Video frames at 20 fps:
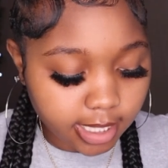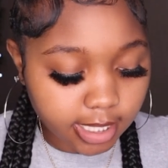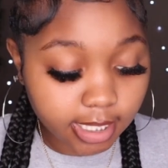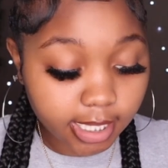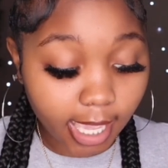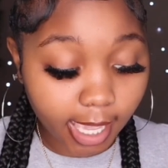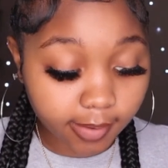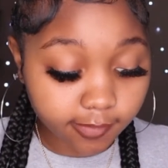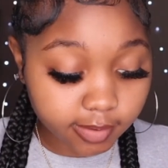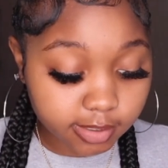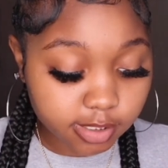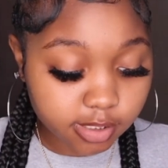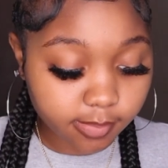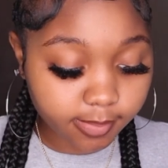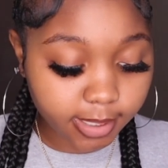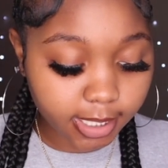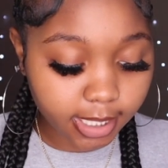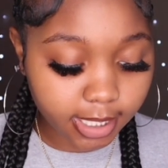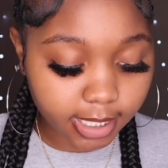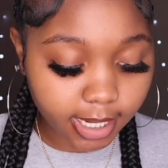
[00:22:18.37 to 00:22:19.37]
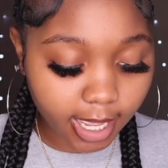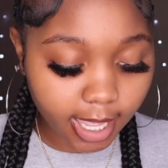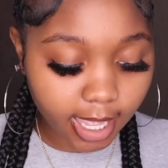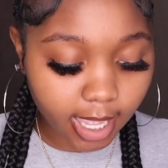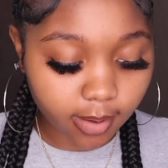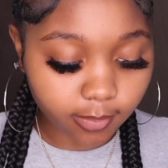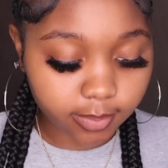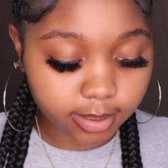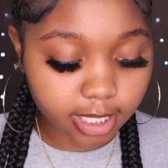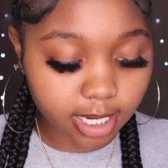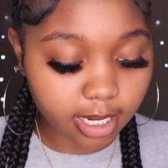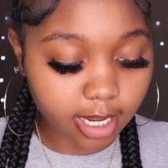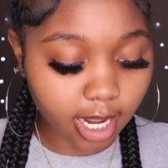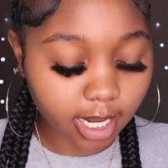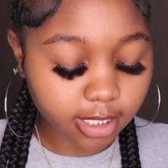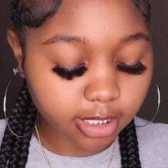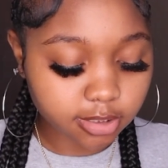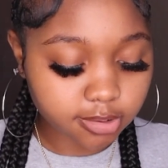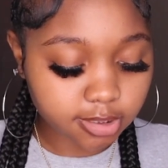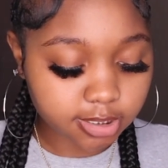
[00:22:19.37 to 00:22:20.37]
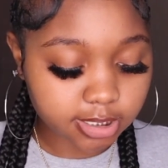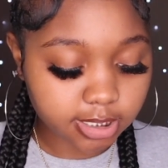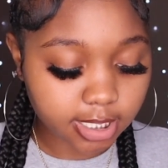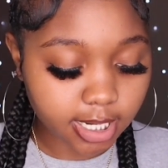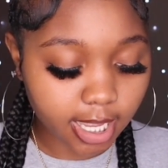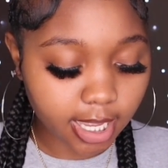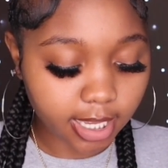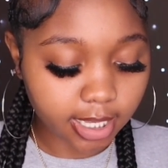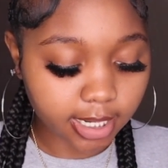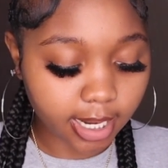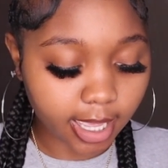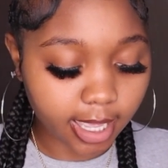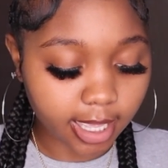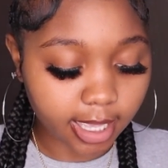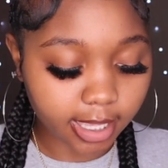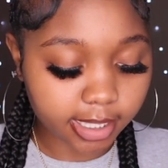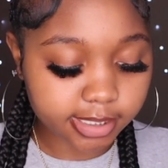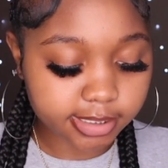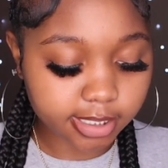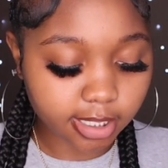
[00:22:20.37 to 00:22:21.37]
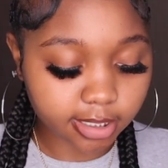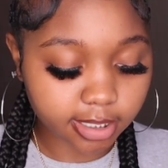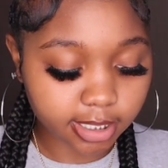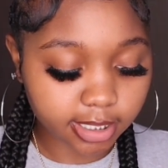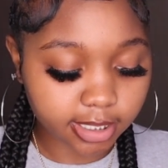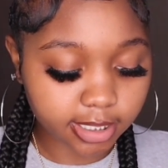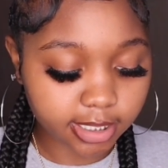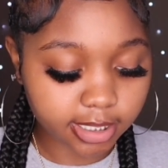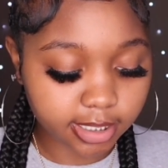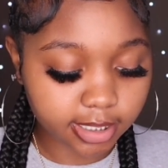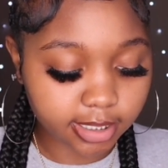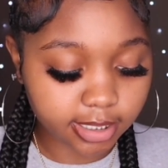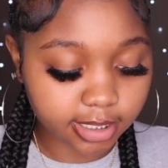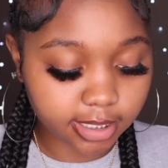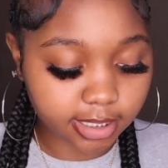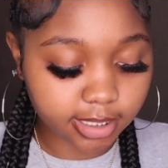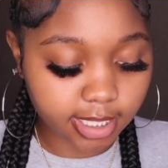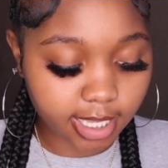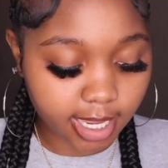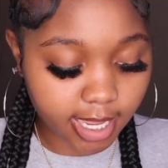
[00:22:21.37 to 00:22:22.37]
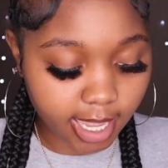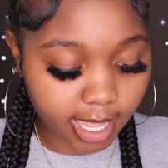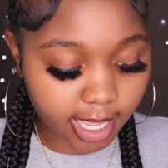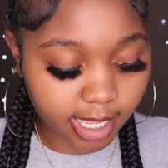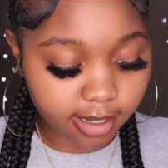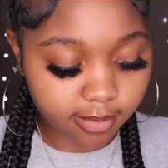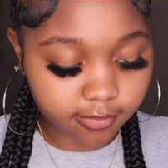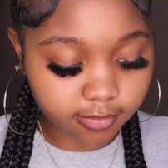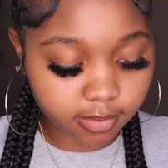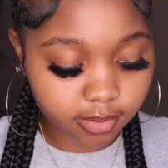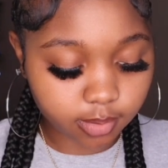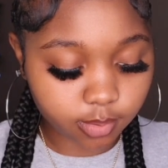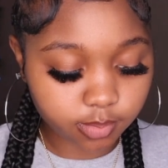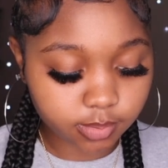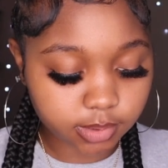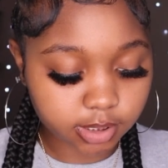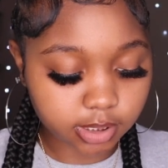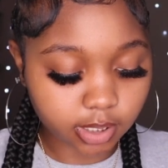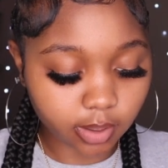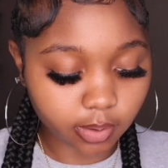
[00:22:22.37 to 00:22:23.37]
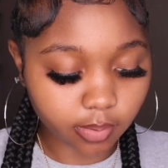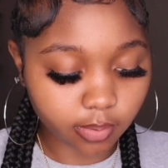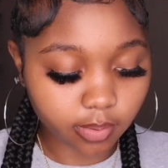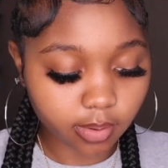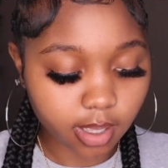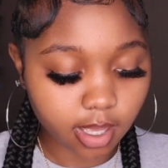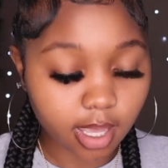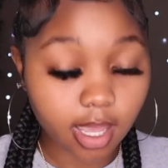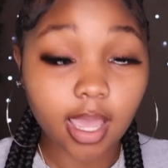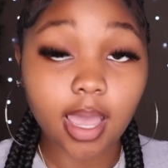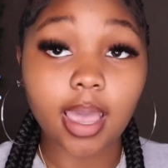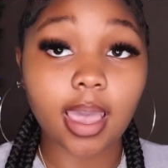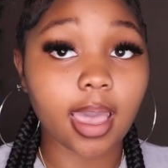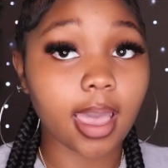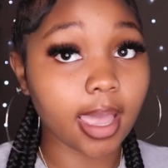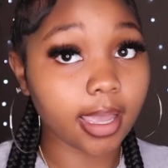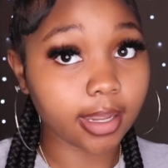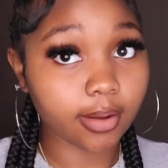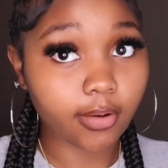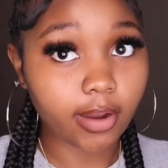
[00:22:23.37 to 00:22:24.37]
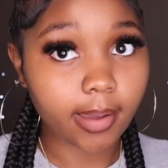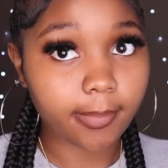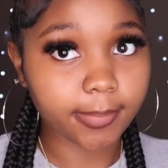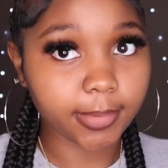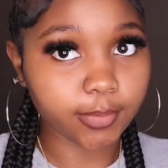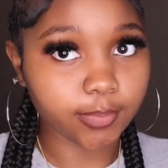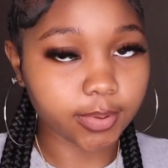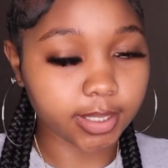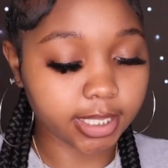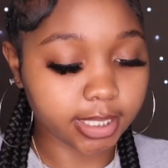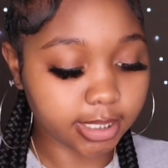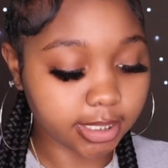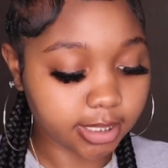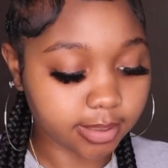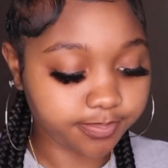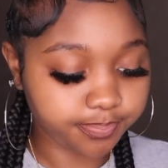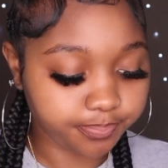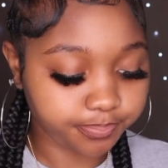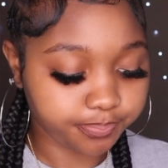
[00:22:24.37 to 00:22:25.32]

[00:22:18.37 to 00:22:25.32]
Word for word: he gave it to me and I had one in Dollar Tree today and I had saw that they have them. So I grabbed me one.